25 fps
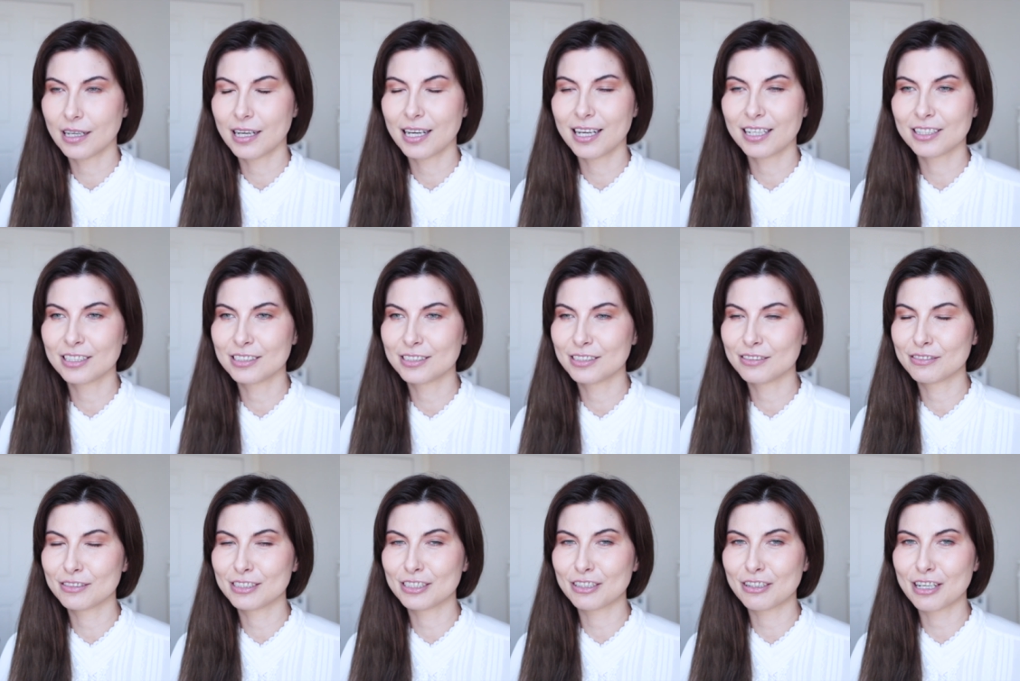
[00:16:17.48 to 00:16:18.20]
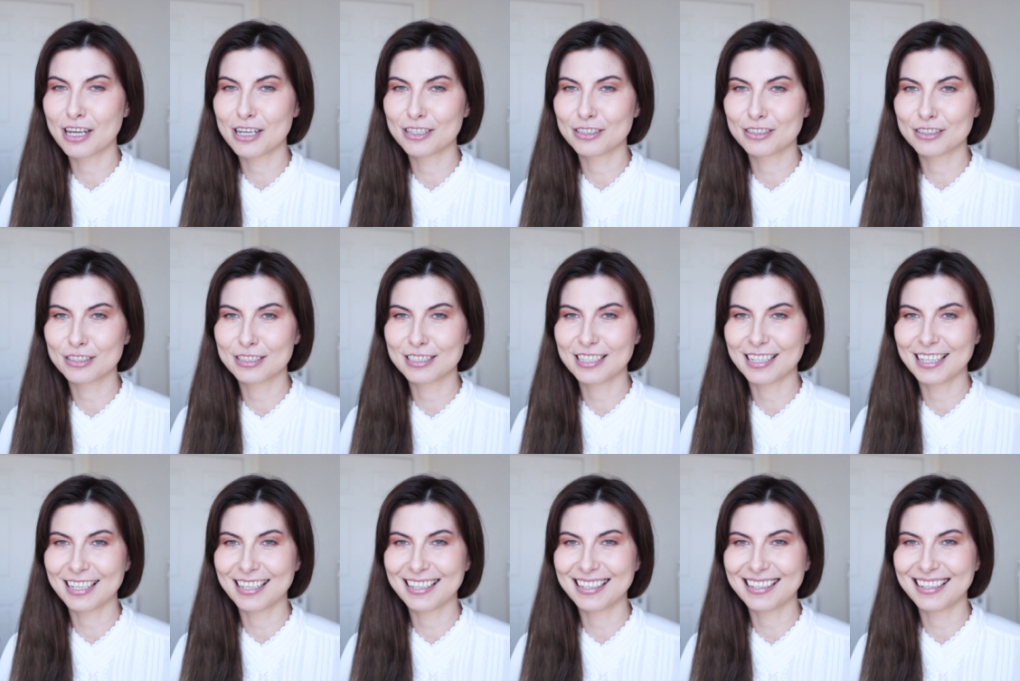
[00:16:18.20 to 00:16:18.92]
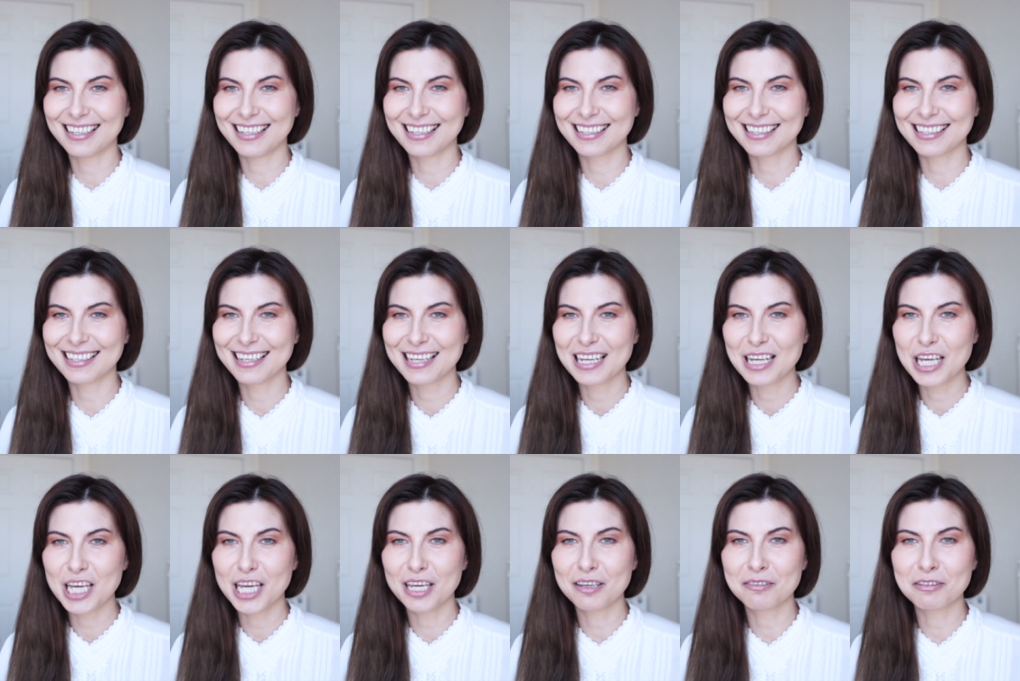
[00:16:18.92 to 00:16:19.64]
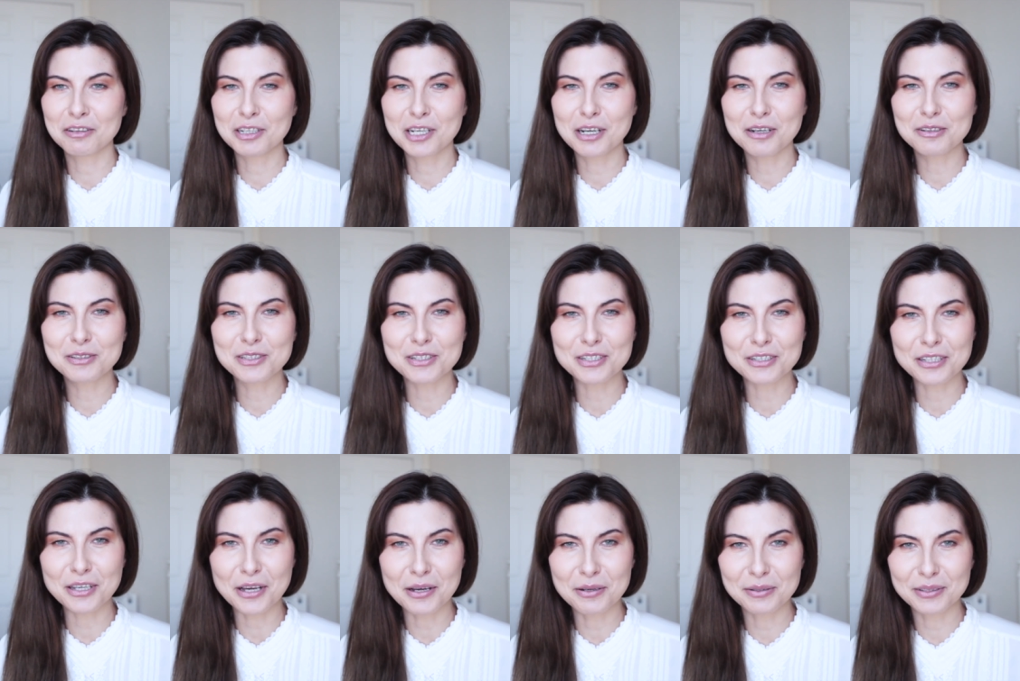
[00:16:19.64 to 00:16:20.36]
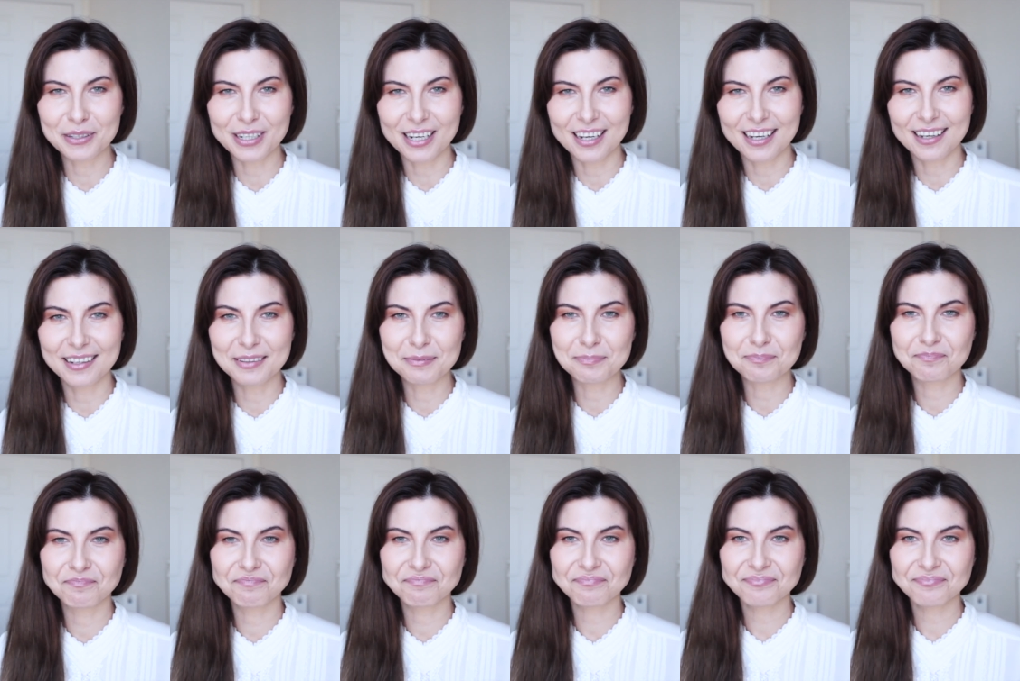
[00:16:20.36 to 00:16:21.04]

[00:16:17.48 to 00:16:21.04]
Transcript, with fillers: I don't even know how to say it. Like, if you go to yoga